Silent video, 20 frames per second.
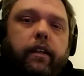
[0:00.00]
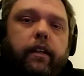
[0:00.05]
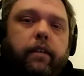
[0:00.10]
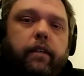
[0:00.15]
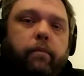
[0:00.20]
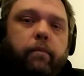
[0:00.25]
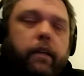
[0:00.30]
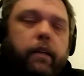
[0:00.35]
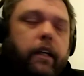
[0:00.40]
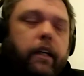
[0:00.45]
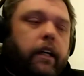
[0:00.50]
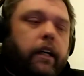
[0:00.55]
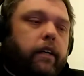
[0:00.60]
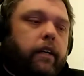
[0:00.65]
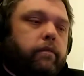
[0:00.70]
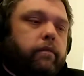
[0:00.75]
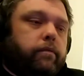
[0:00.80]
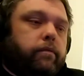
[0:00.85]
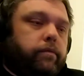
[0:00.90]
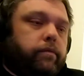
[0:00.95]
But
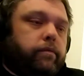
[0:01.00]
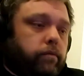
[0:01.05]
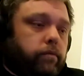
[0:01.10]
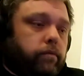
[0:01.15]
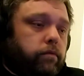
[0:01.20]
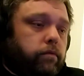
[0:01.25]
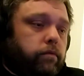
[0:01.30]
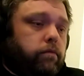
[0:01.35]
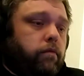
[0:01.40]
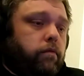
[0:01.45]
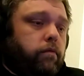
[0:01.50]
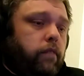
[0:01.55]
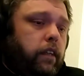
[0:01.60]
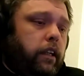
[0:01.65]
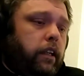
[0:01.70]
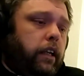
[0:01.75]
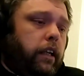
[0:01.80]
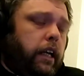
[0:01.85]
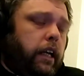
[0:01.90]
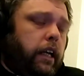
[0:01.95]
um
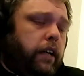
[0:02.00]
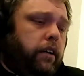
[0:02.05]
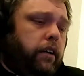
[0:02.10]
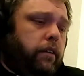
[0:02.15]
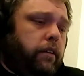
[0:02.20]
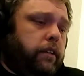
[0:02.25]
yeah, no,